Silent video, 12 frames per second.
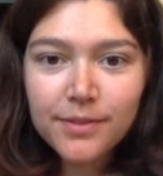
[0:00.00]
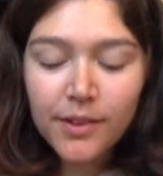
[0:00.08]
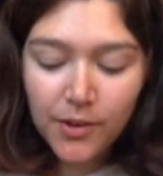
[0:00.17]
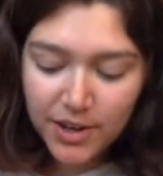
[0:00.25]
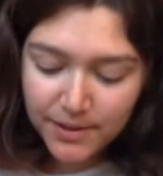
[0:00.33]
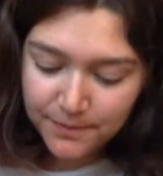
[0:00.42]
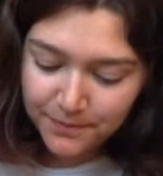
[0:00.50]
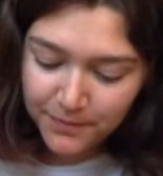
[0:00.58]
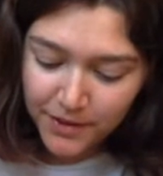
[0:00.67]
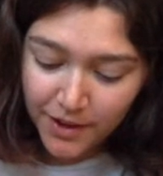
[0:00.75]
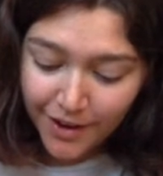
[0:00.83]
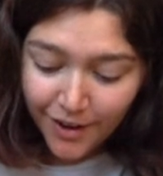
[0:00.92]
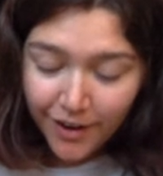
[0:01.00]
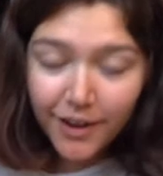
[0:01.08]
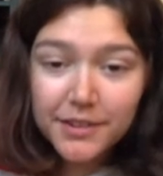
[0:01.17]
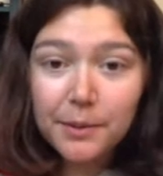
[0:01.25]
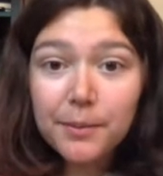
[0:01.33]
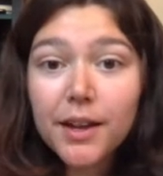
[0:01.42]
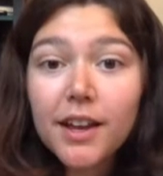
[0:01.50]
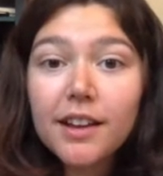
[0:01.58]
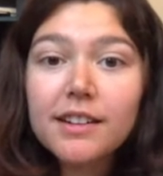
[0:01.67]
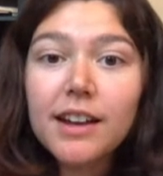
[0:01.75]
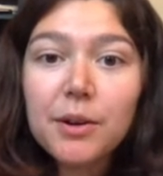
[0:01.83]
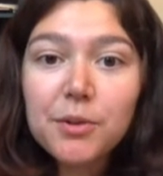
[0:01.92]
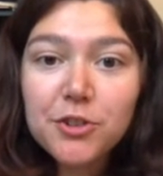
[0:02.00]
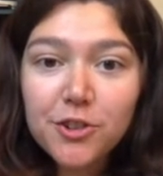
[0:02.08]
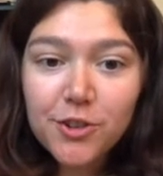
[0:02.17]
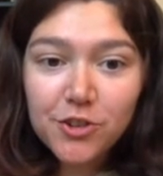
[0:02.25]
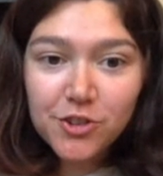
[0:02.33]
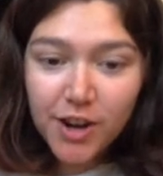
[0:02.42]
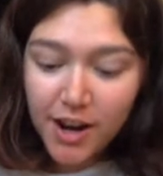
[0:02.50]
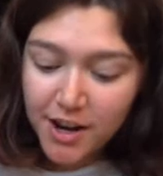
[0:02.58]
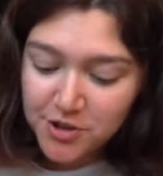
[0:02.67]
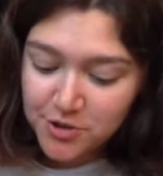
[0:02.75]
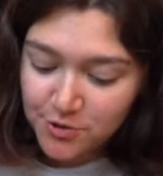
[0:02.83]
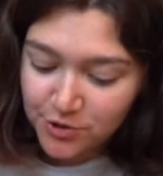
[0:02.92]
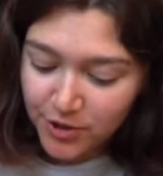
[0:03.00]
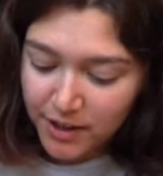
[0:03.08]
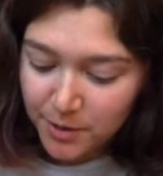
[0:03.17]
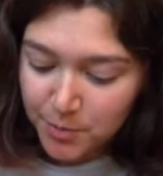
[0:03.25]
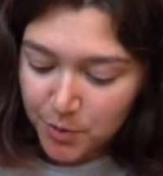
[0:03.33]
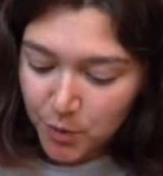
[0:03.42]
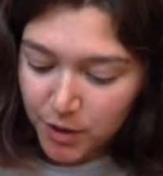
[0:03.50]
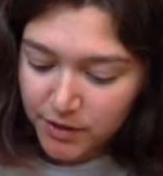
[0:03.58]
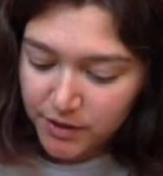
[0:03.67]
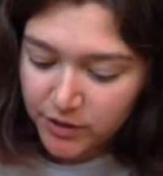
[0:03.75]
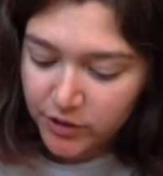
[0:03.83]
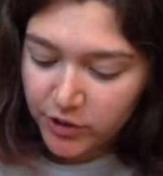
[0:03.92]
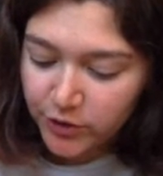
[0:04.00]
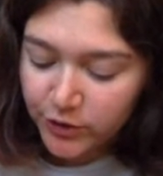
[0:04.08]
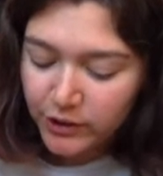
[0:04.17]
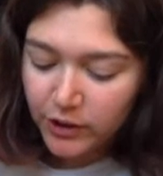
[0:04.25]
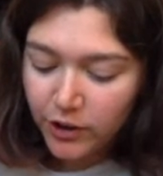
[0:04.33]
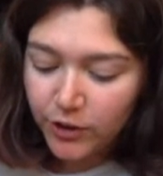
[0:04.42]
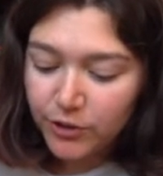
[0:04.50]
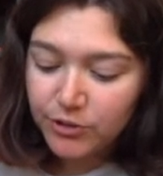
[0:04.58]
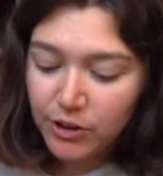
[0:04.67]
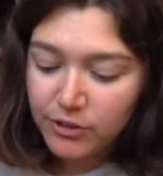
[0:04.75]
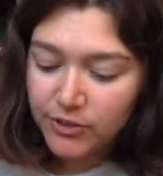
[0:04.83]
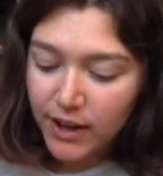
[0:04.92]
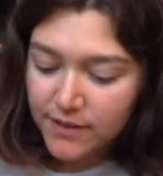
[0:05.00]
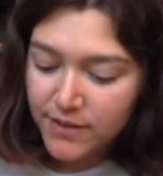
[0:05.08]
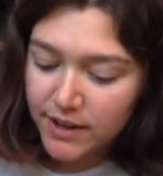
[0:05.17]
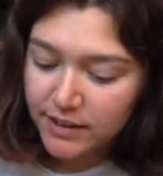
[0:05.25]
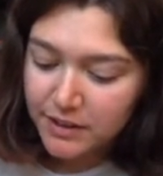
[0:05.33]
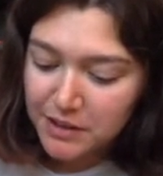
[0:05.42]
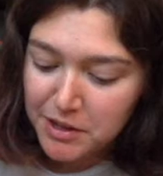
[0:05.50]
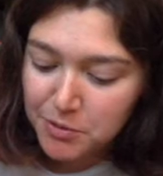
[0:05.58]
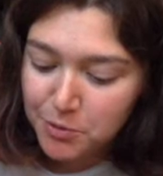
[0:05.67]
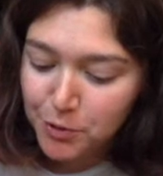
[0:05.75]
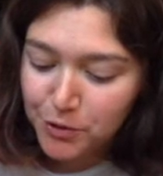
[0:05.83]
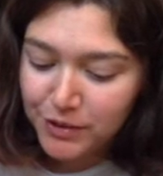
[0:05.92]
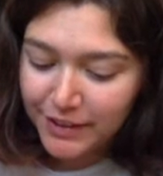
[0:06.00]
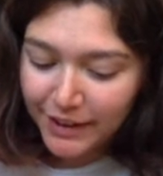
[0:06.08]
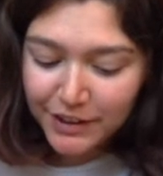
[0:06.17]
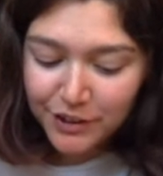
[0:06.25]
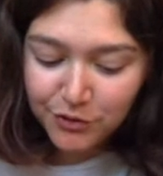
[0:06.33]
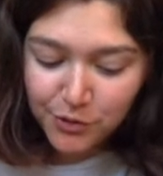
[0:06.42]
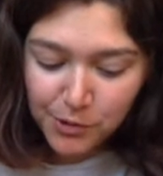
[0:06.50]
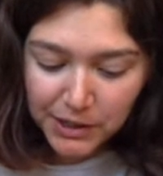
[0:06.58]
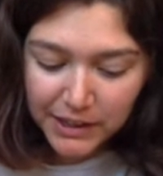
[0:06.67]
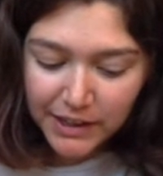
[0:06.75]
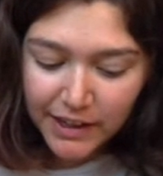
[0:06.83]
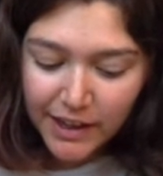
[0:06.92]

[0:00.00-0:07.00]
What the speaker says: Okay, awesome. Now I want you to try number 1. So solve 5x equals negative 40.